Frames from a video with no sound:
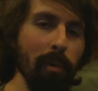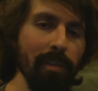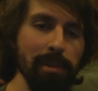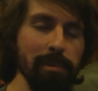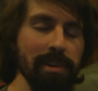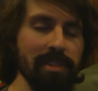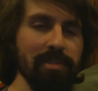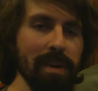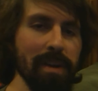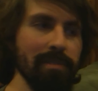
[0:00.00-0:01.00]
than you would
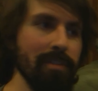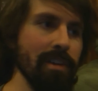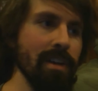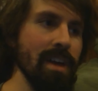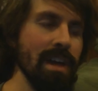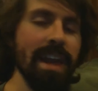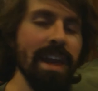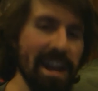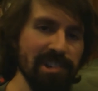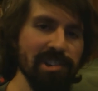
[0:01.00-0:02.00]
expect for an
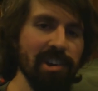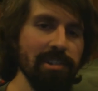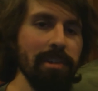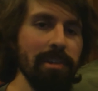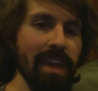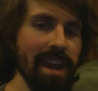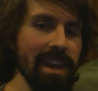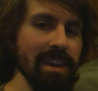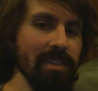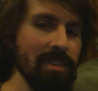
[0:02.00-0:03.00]
action cartoon in the
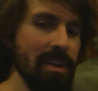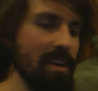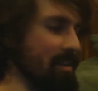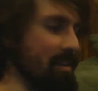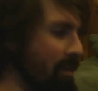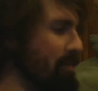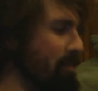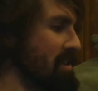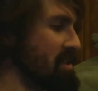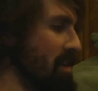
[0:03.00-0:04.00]
80s. Very
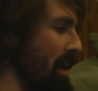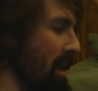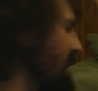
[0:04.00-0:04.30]
fun show, and I